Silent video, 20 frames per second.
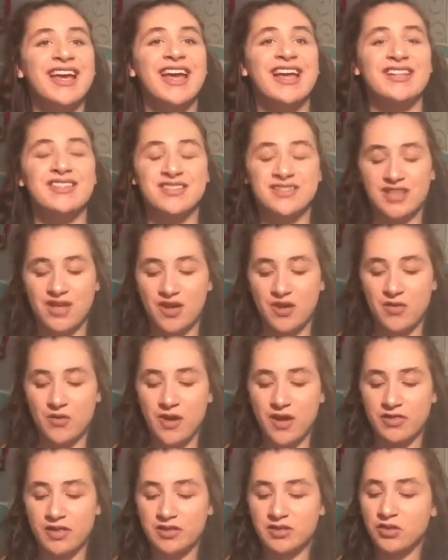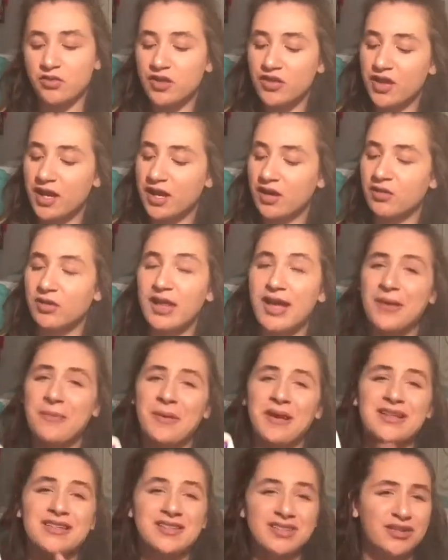And so that's the only thing I don't like,
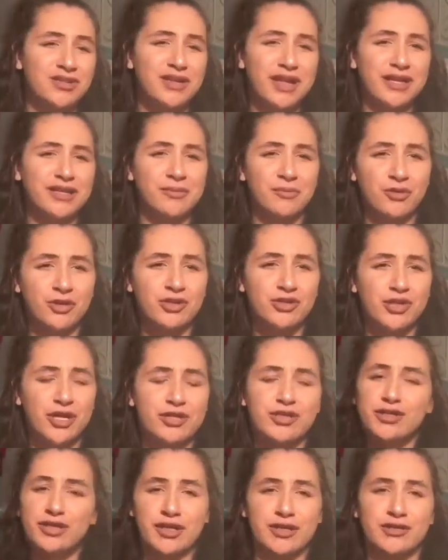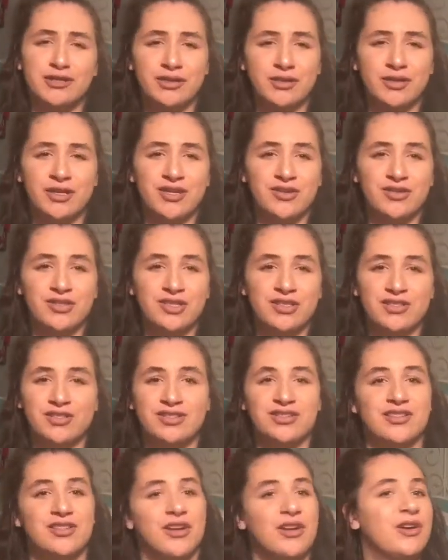but I still like the moisturizer and I still use it,
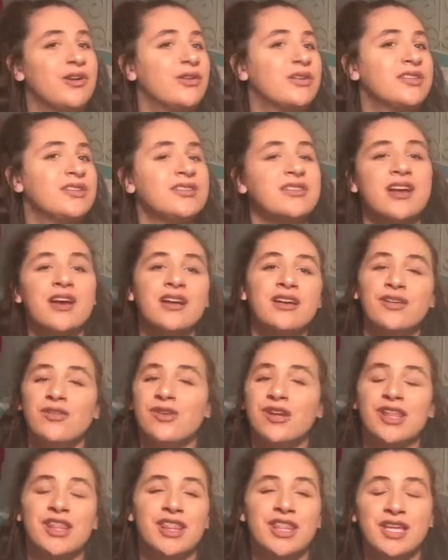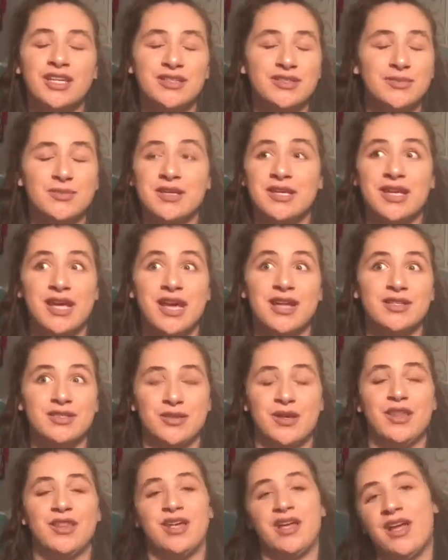so it's not doing anything to me yet,
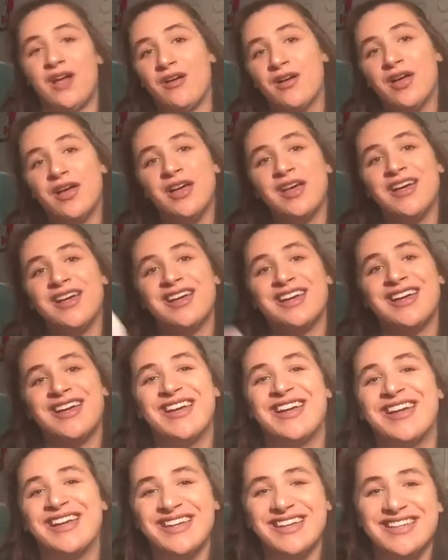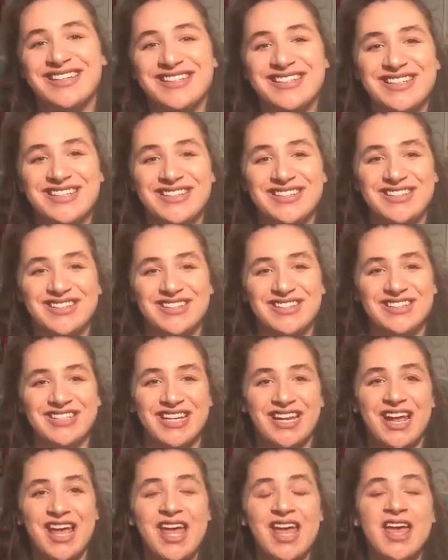so I think I'll continue to use
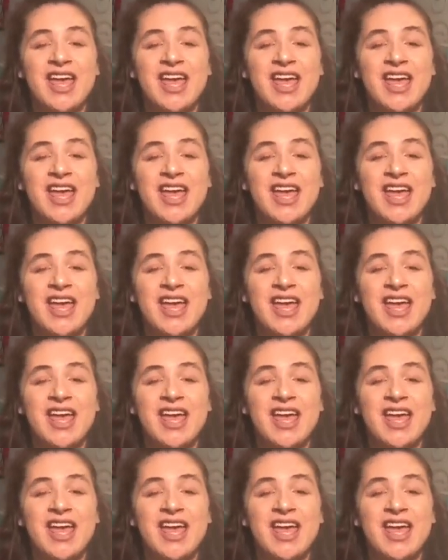it.